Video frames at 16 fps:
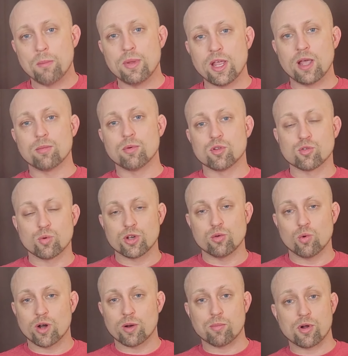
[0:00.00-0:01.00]
be able to,
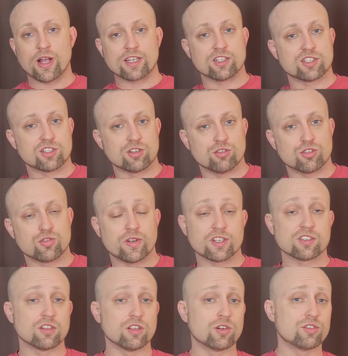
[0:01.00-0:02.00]
when you want to practice certain
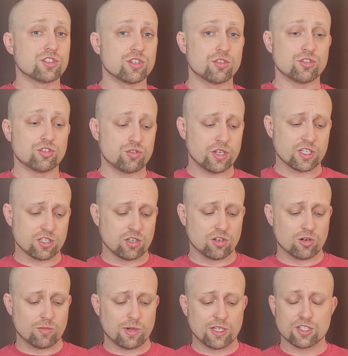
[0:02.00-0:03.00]
tricks, learn certain tricks,
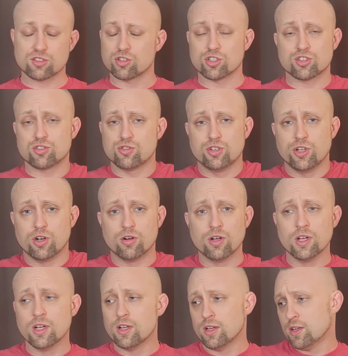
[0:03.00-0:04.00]
learn them on this, or just, you know,